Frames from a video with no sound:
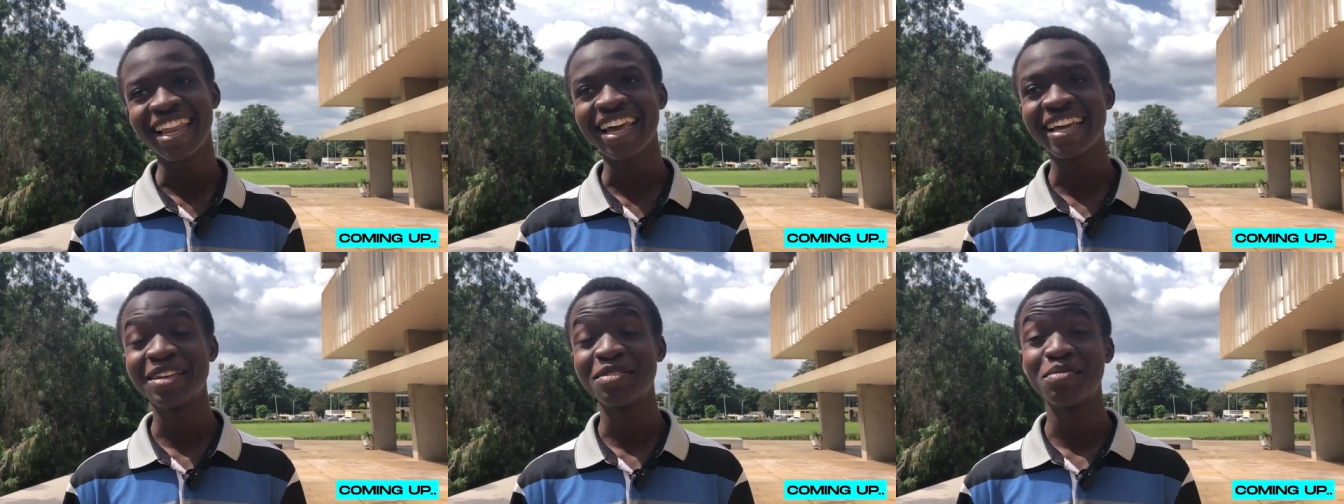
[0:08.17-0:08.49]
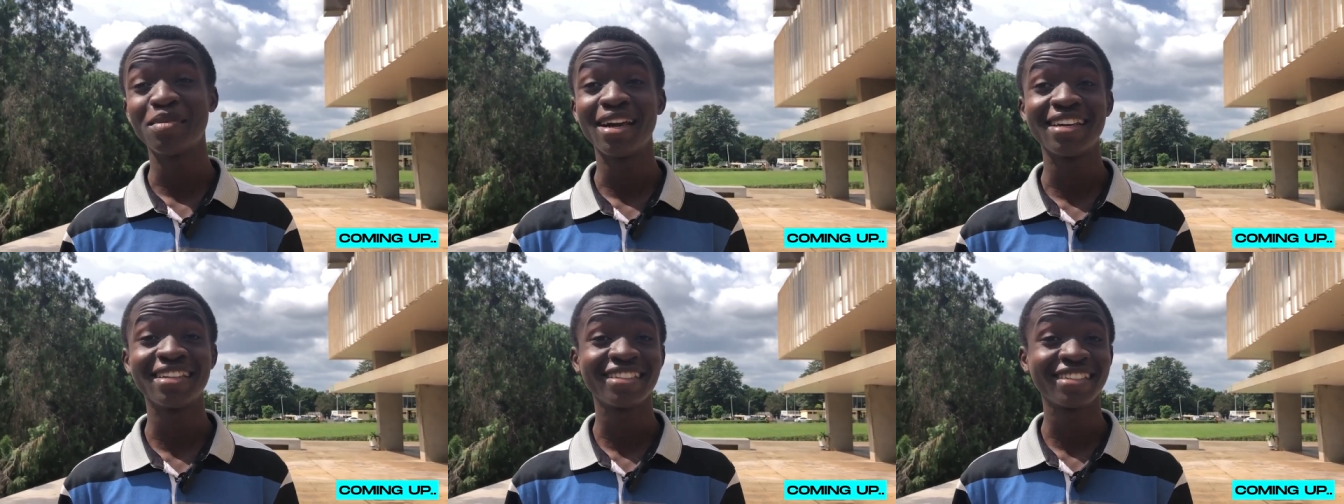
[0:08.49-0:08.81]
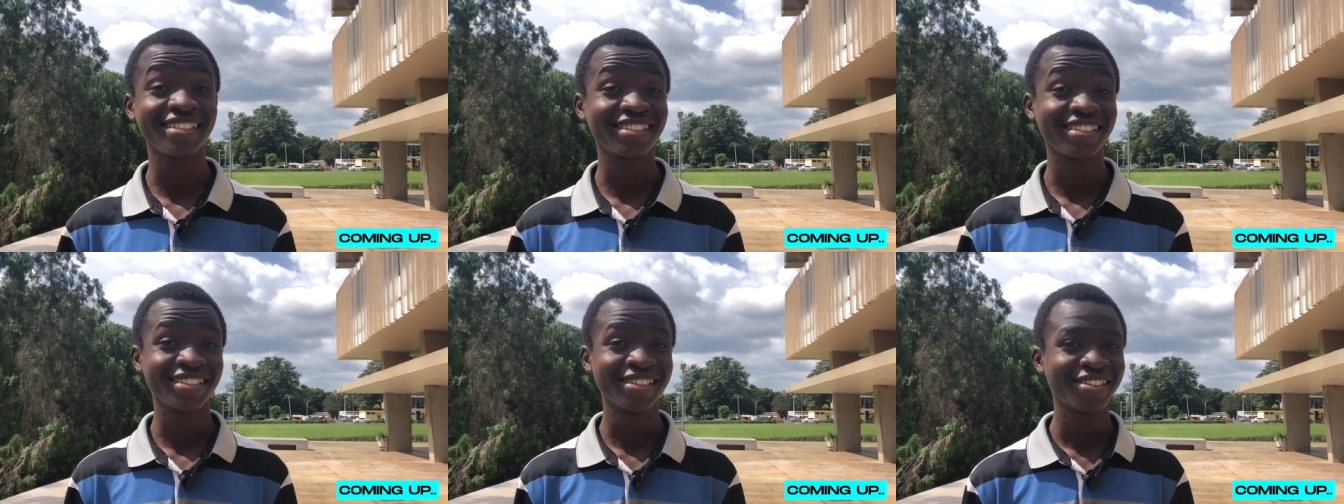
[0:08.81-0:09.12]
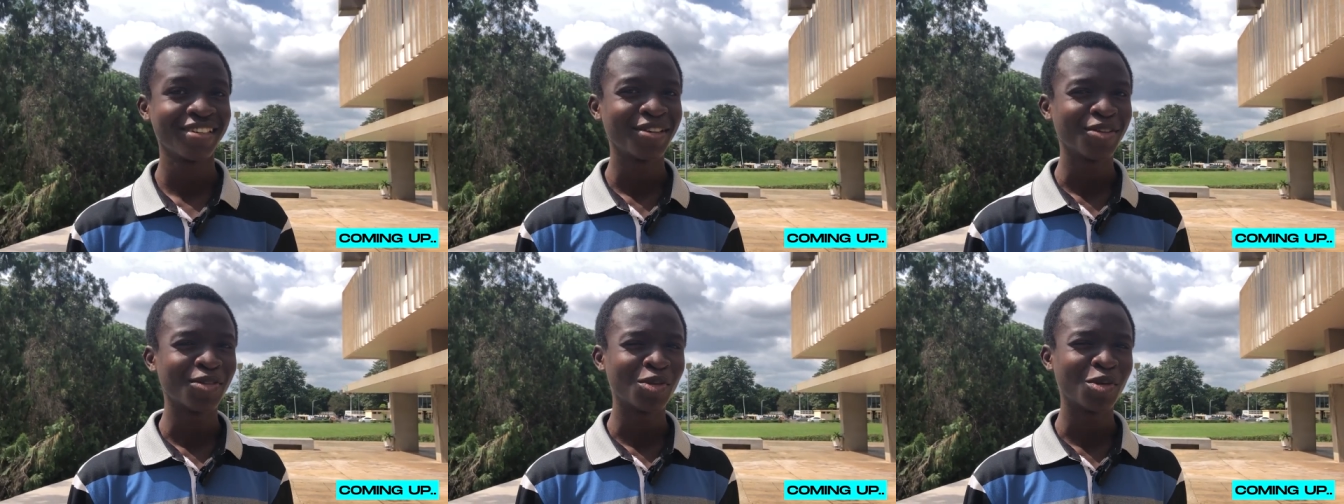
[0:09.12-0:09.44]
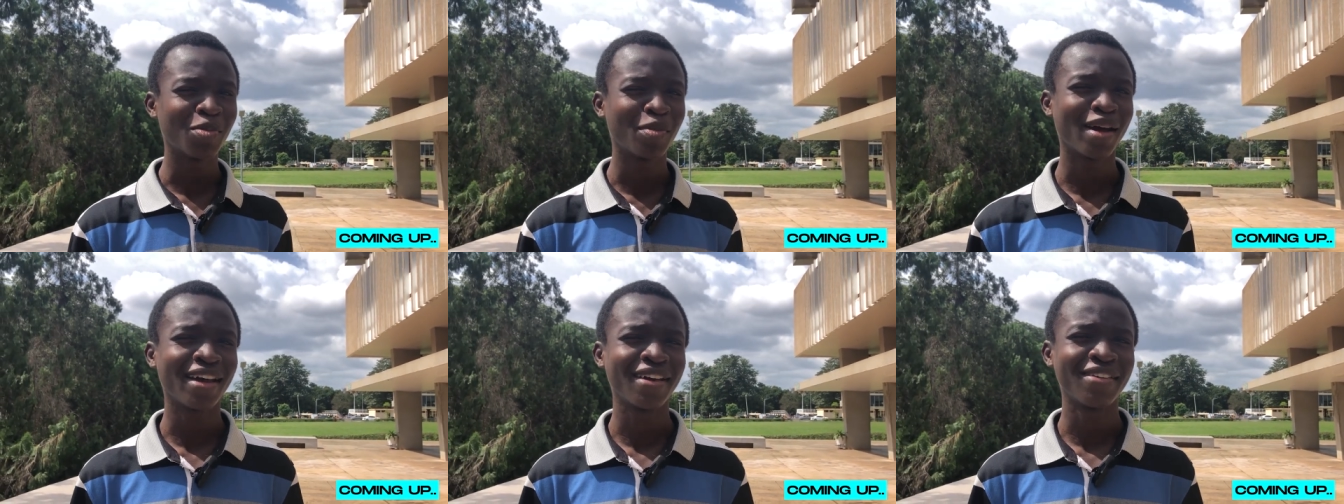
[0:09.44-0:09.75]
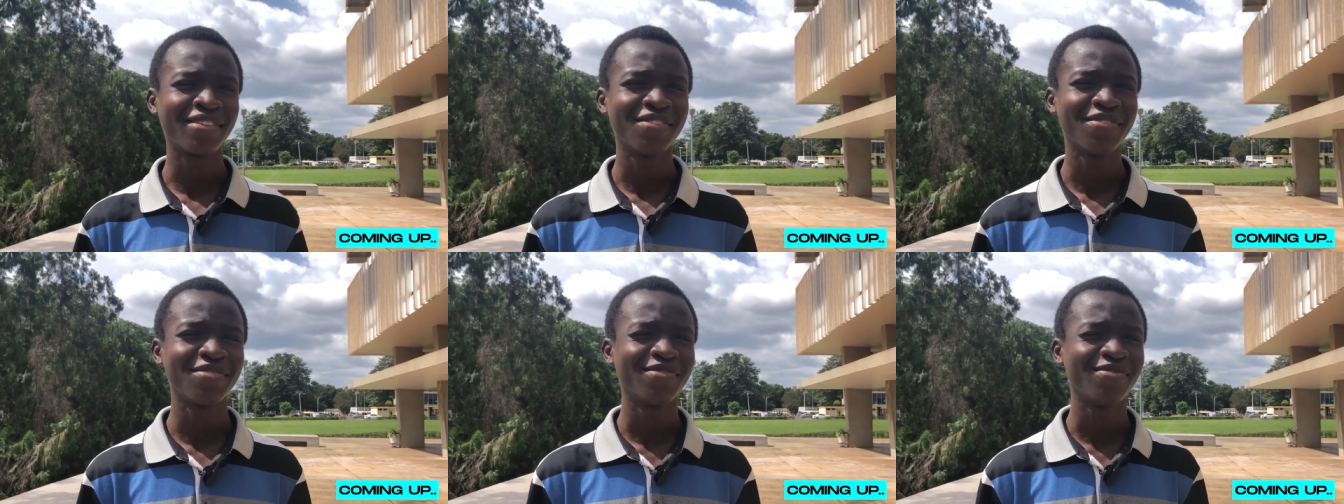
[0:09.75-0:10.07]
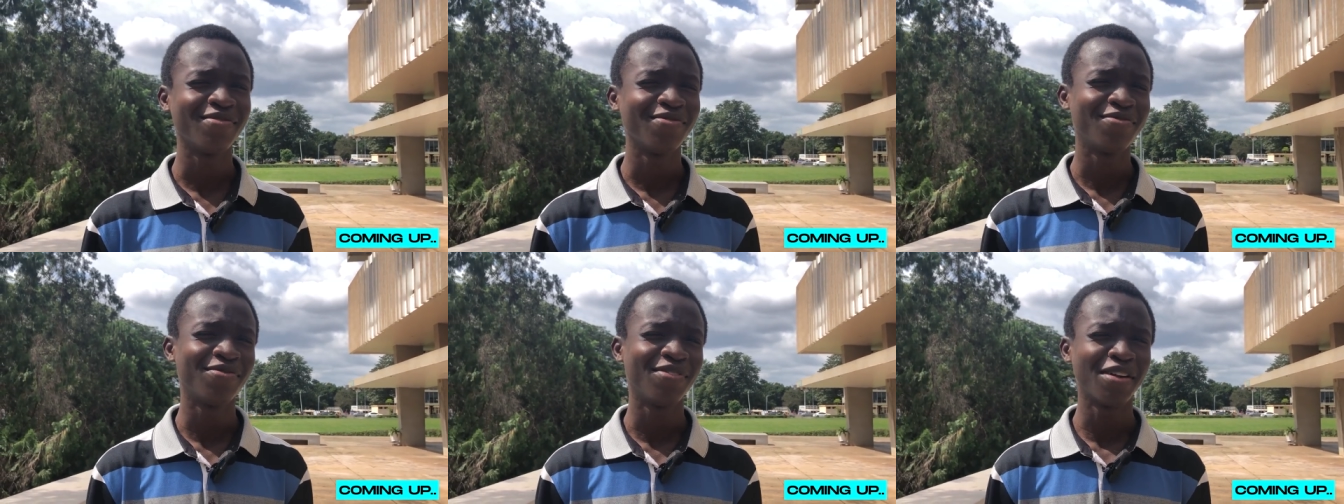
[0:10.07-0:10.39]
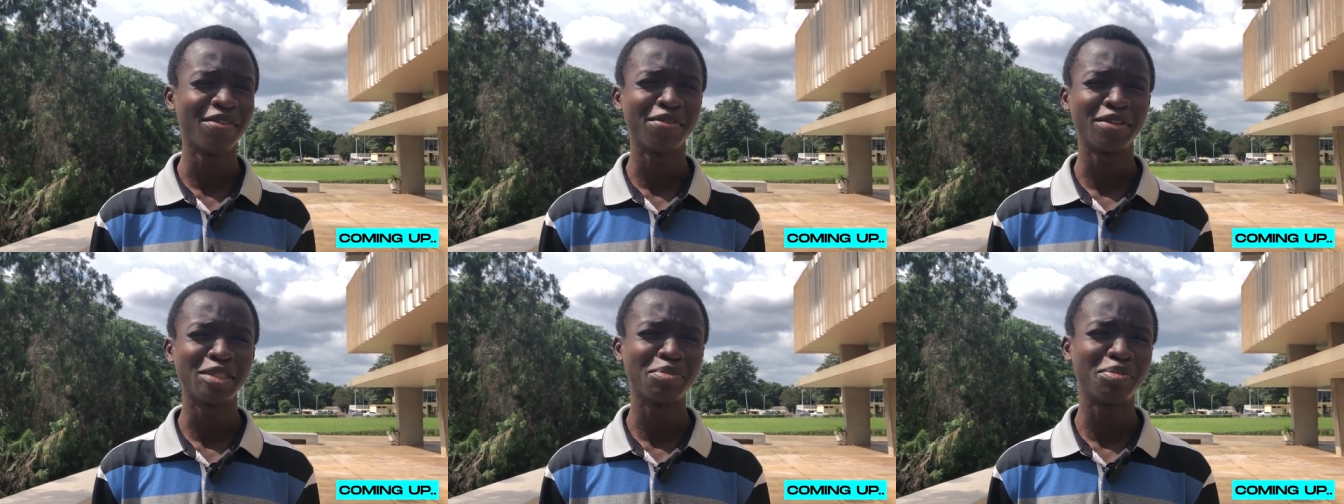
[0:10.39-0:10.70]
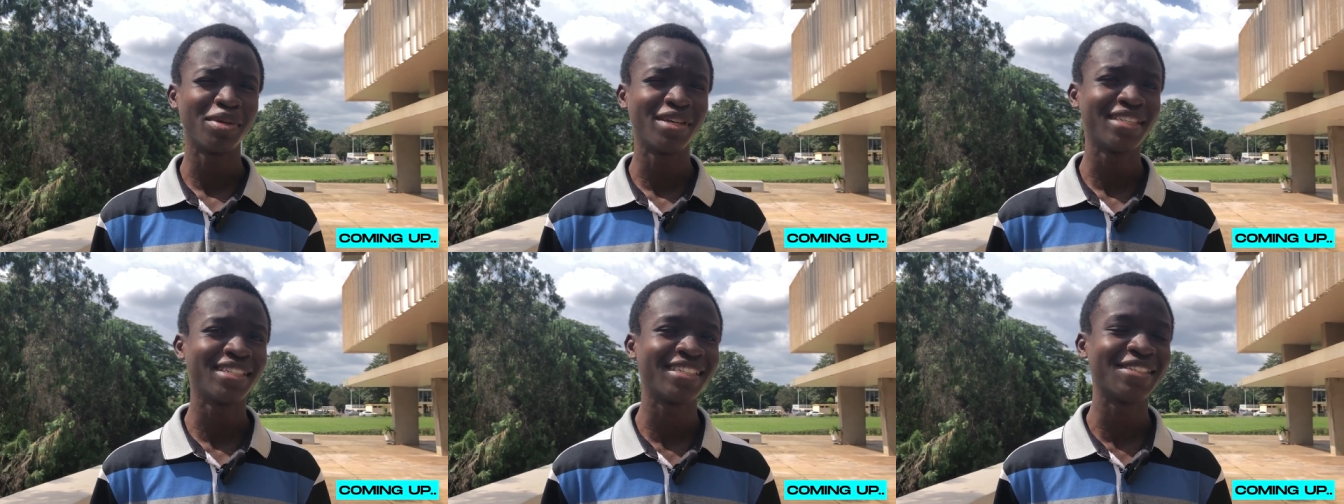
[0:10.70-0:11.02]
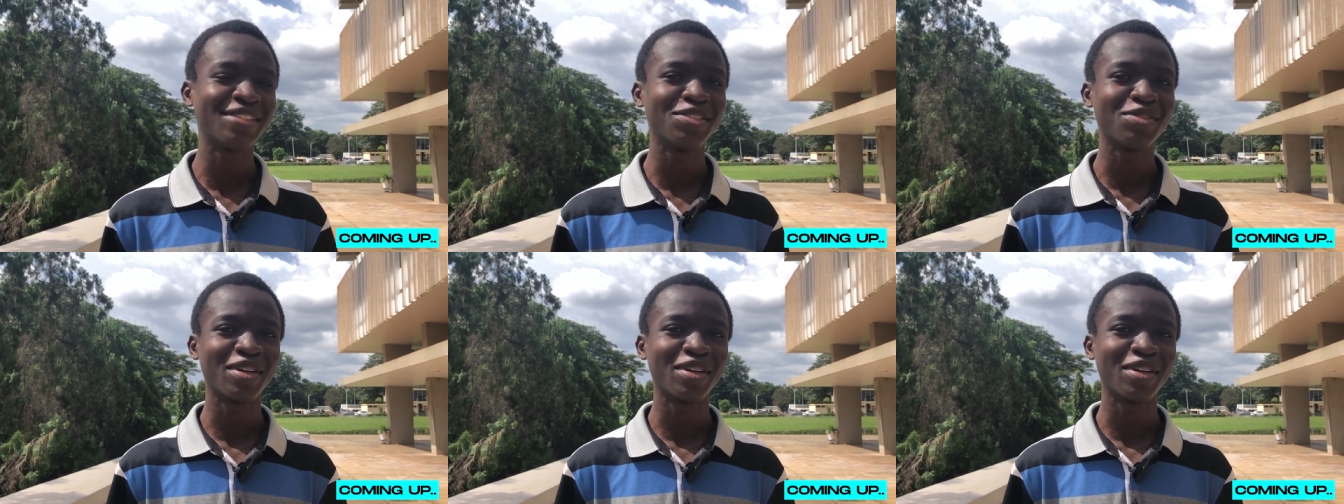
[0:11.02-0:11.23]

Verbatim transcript: I like it, but it's not my favorite person.